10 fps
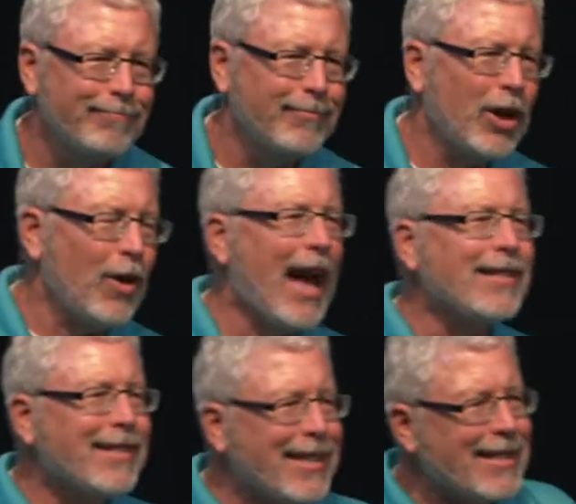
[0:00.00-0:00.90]
You're
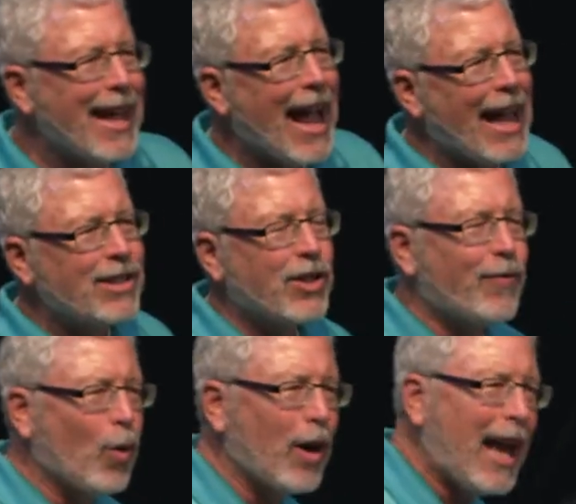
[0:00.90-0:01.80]
hesitant to ask
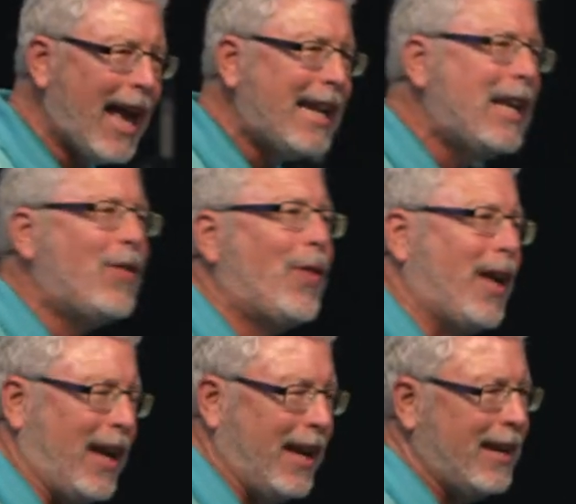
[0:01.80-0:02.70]
for
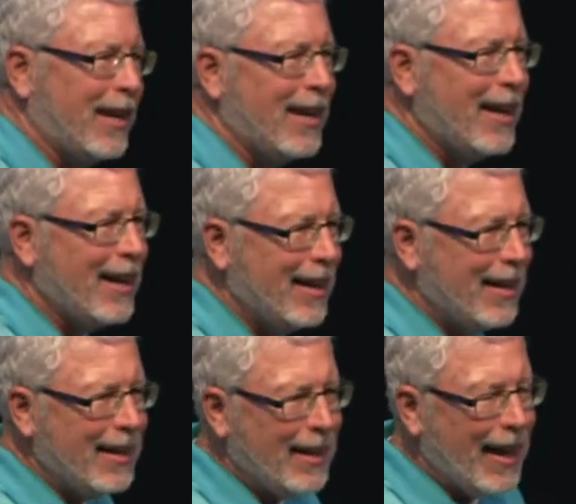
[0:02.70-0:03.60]
anything.
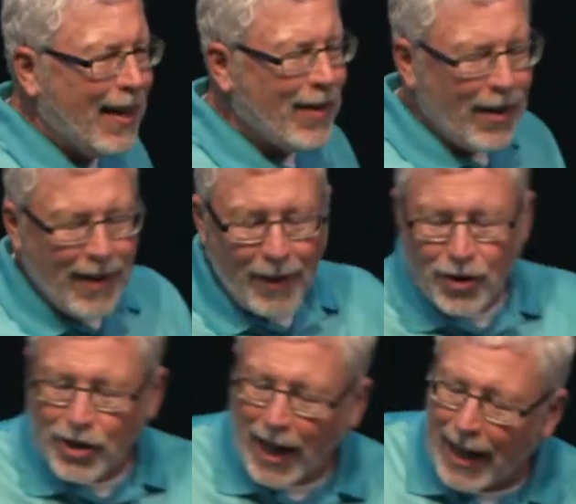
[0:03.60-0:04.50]
And then on the other
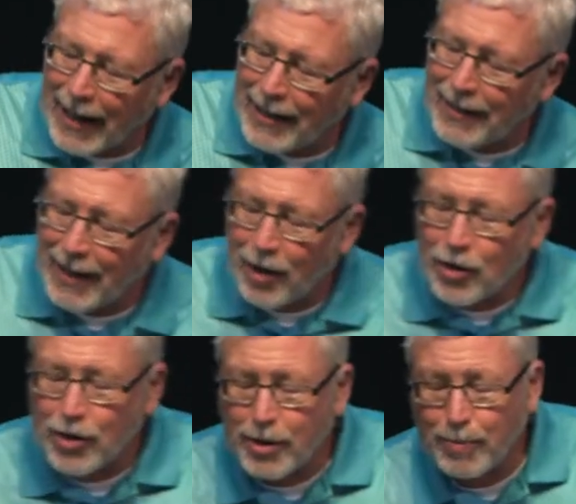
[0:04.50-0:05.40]
side,
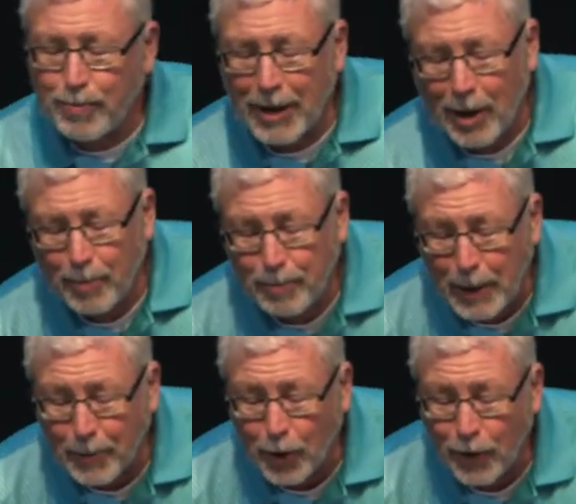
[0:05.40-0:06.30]
there's, you know,
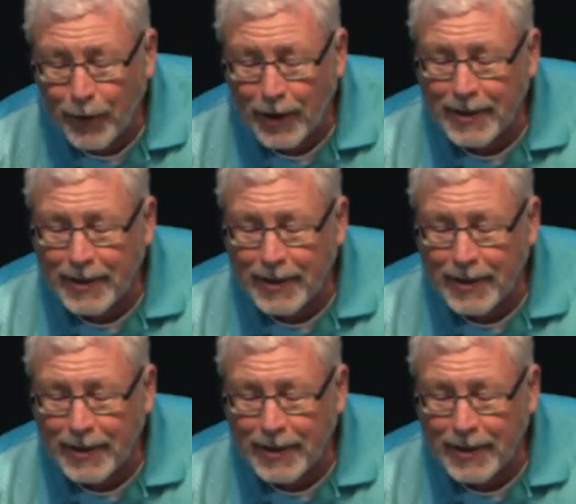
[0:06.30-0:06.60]
people who feel